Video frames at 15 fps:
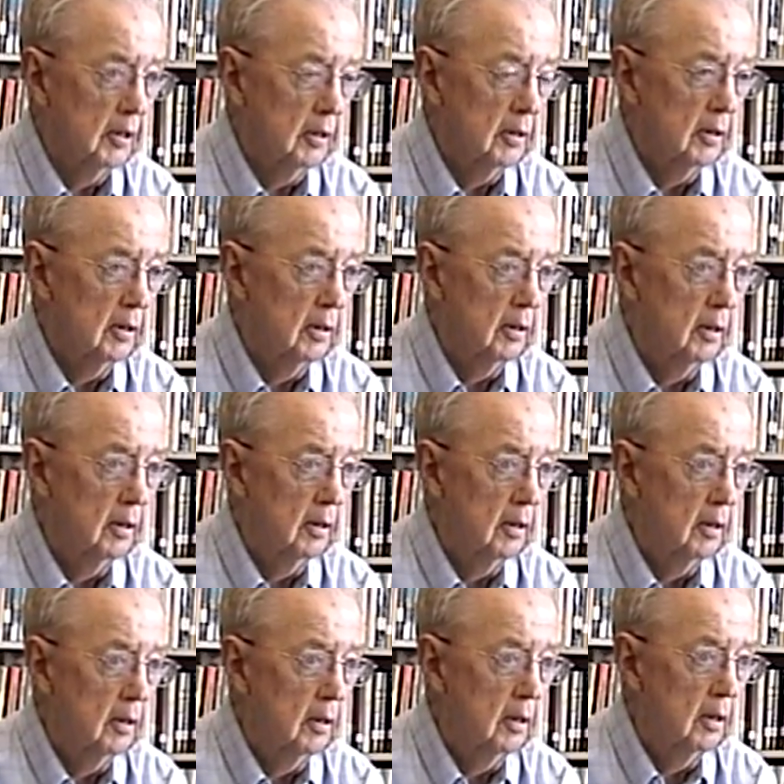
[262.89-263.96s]
And you'd
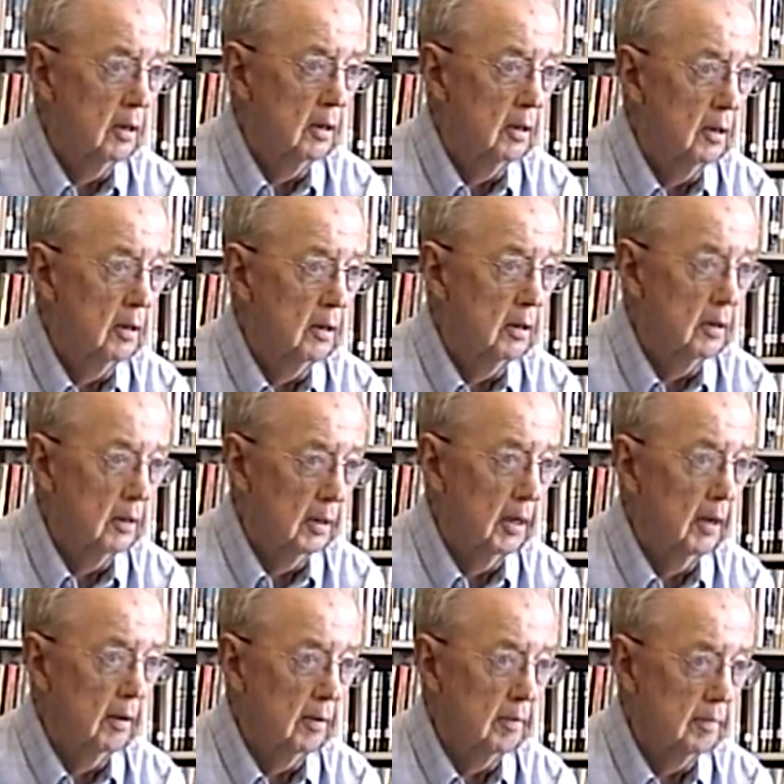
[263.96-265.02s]
lost your dad by
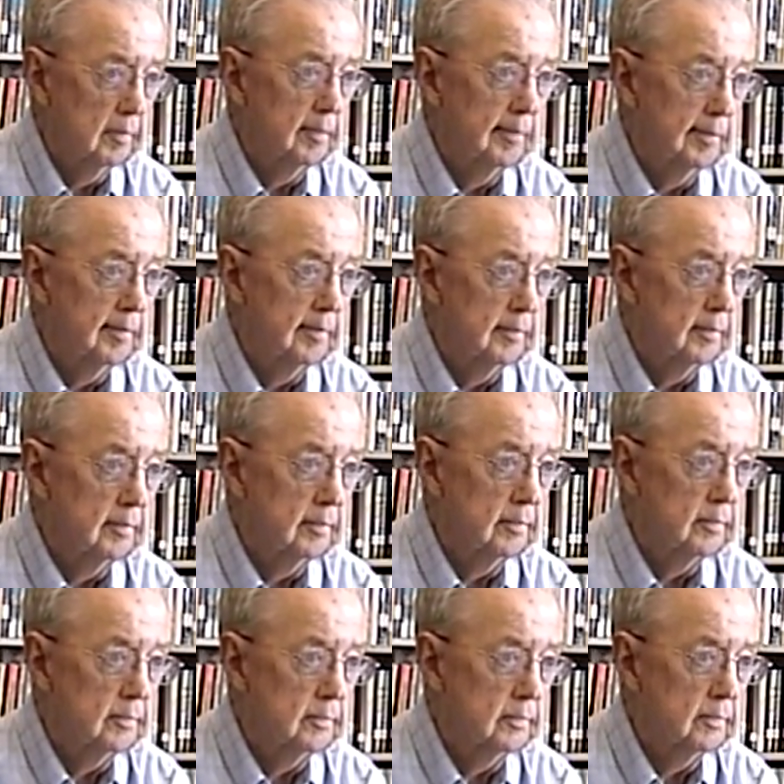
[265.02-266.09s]
this point. Did
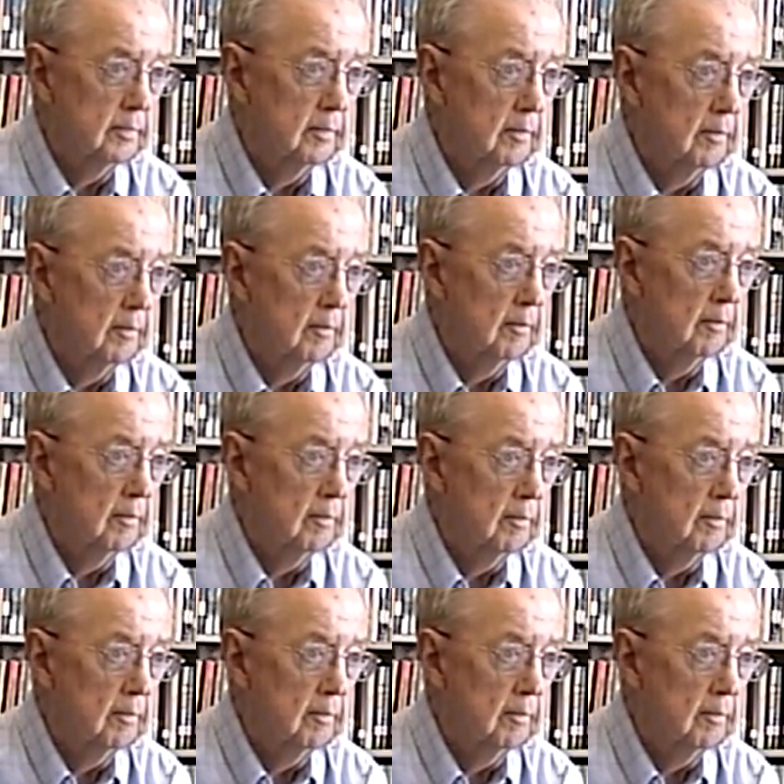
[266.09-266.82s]
you have brothers?